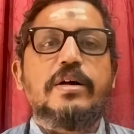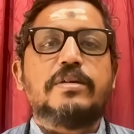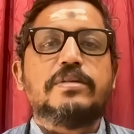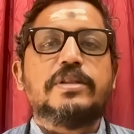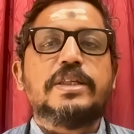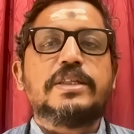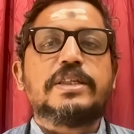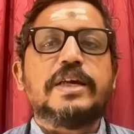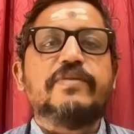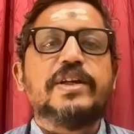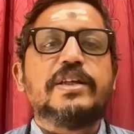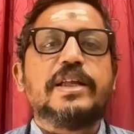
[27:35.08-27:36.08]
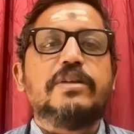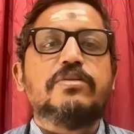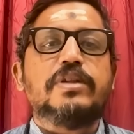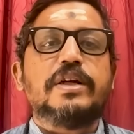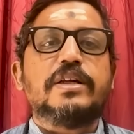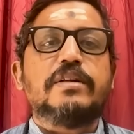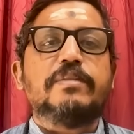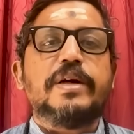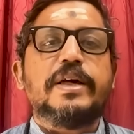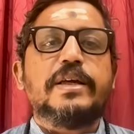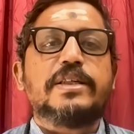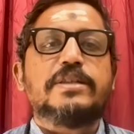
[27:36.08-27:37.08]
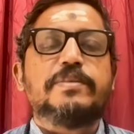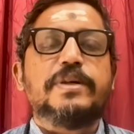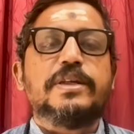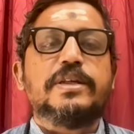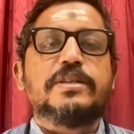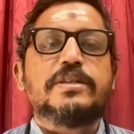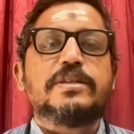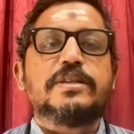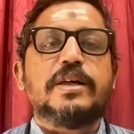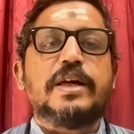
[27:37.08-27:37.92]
this I will tell you that in my experience,